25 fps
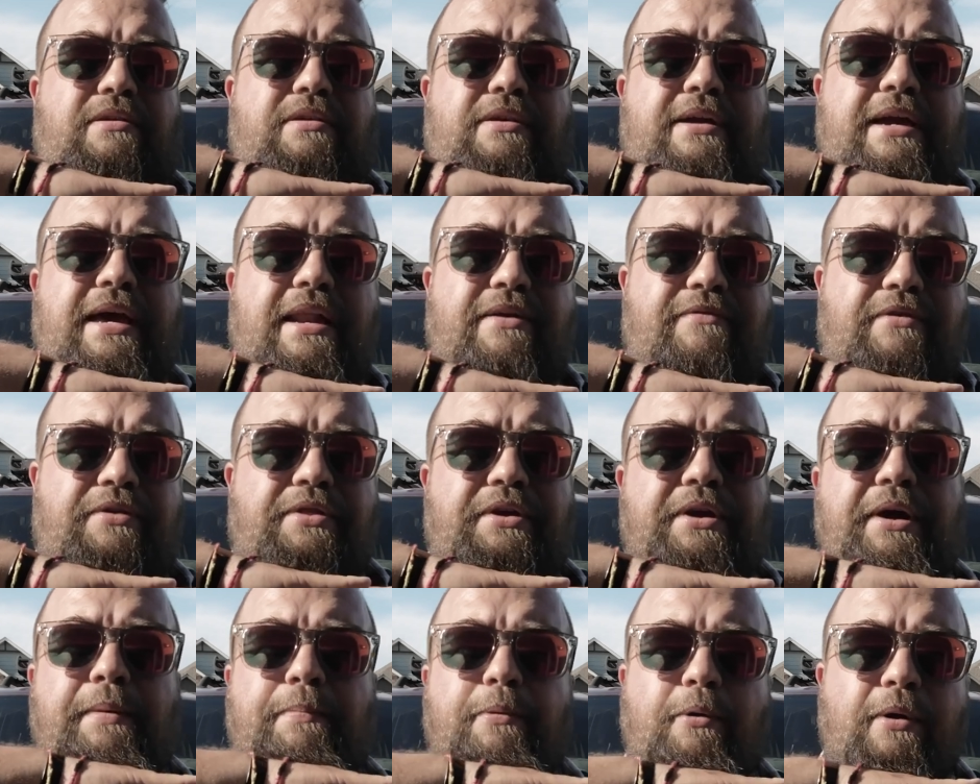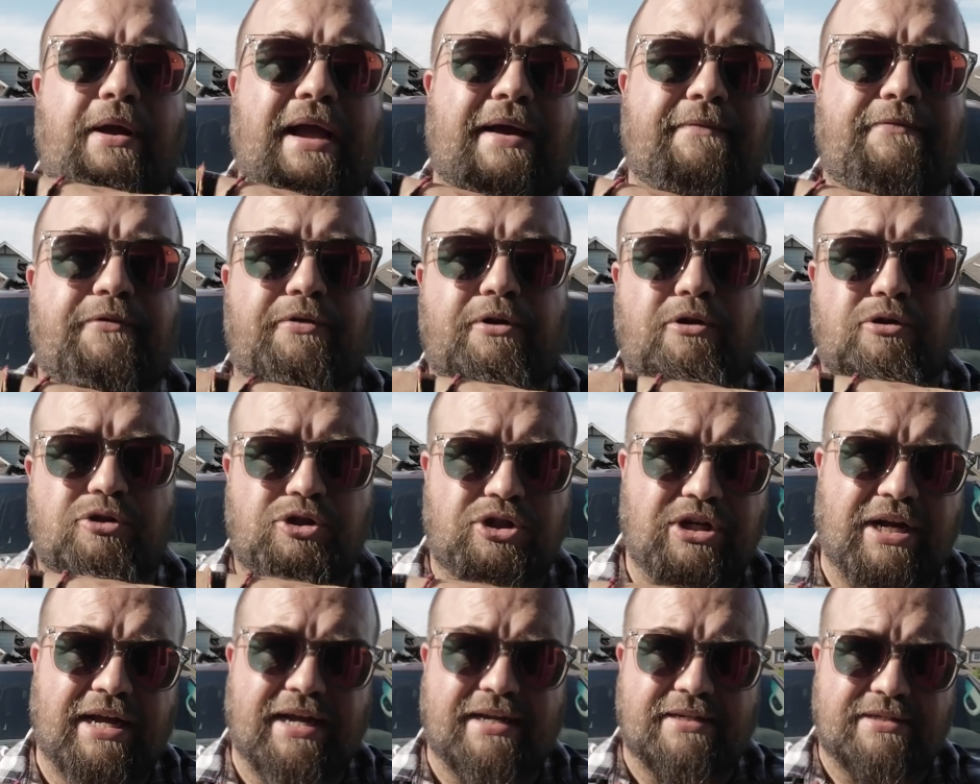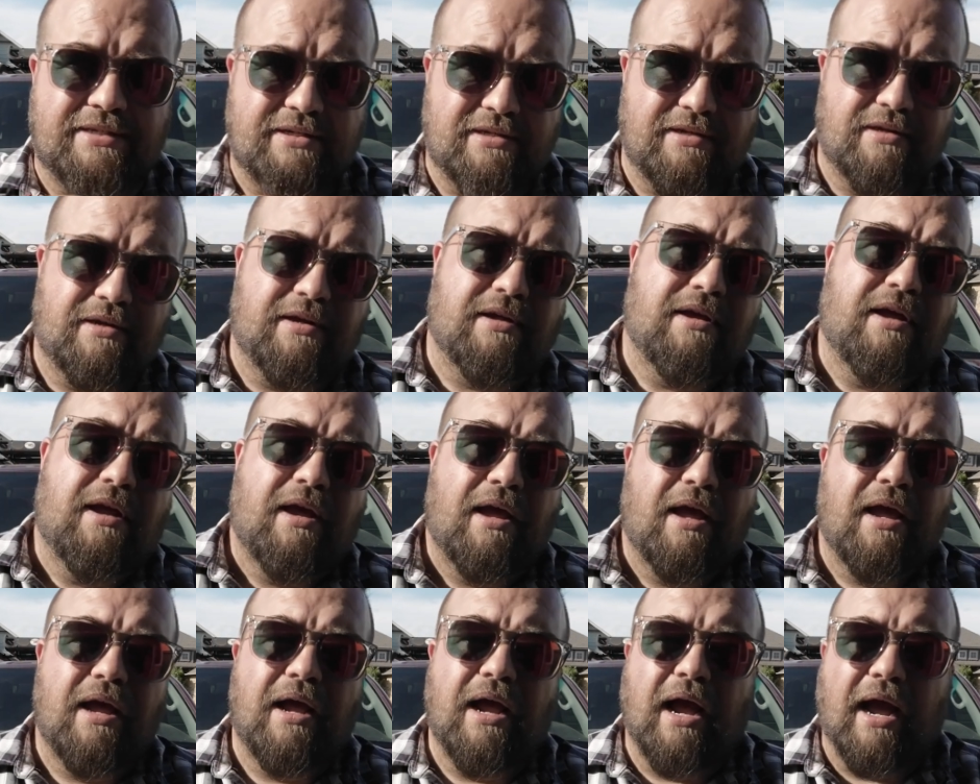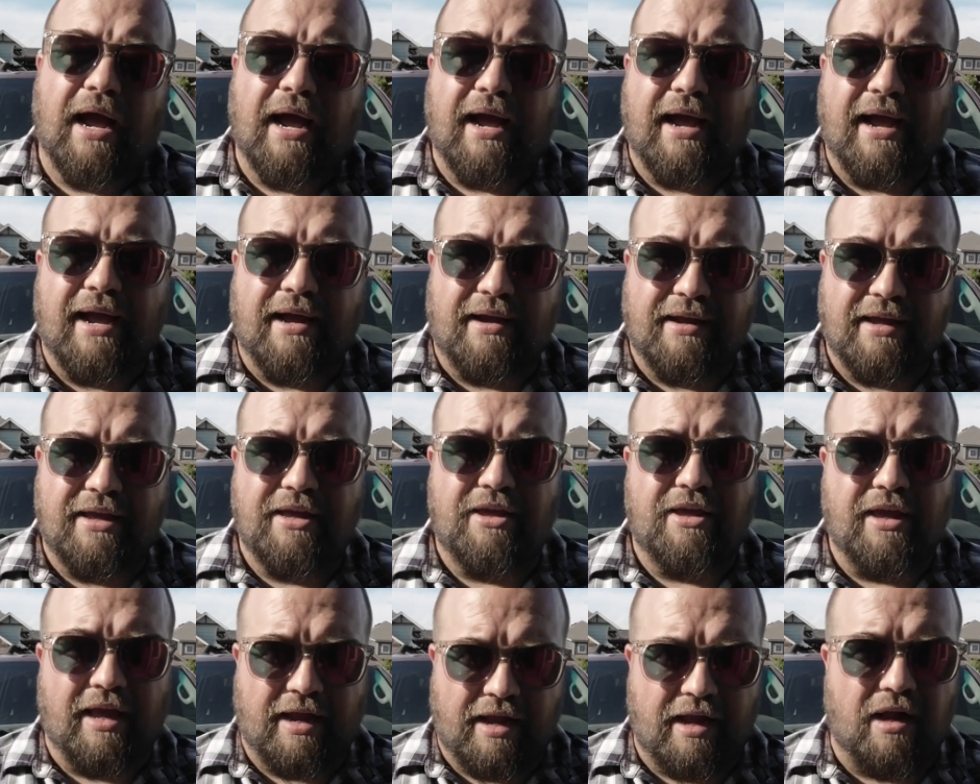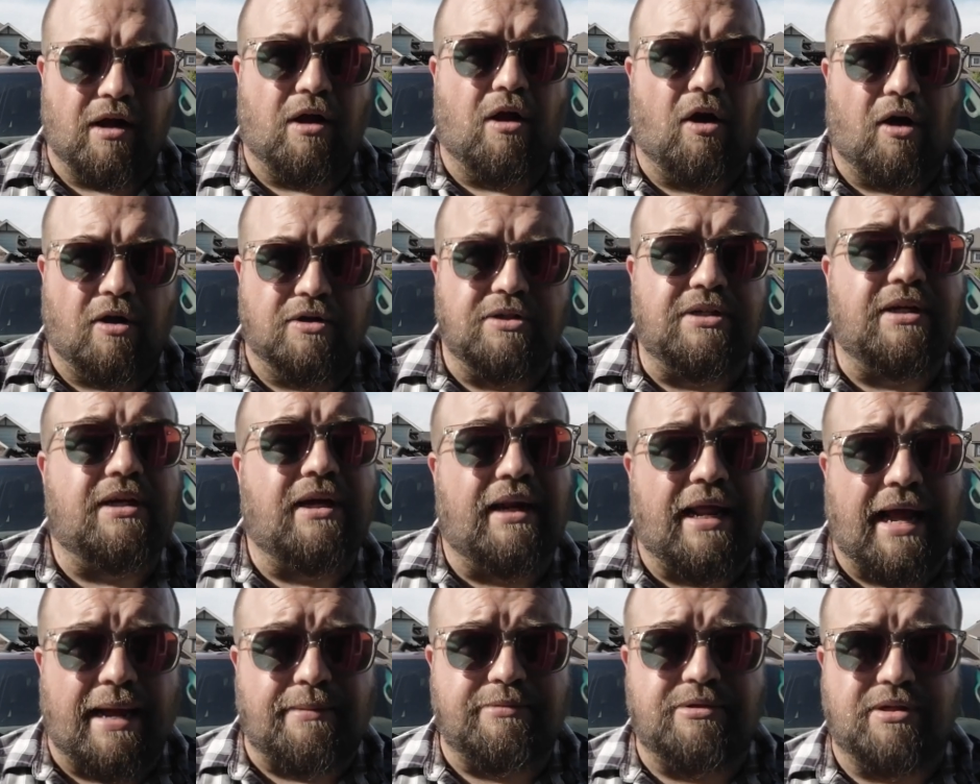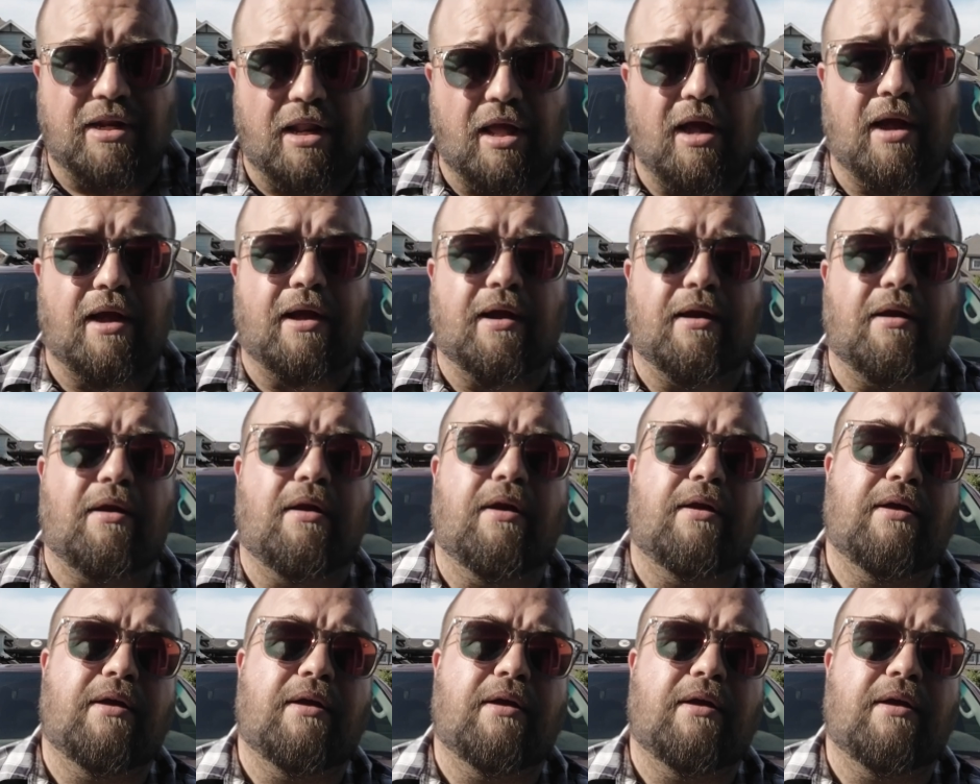kind of on the upper half of their chest, it can cause a collapsed lung.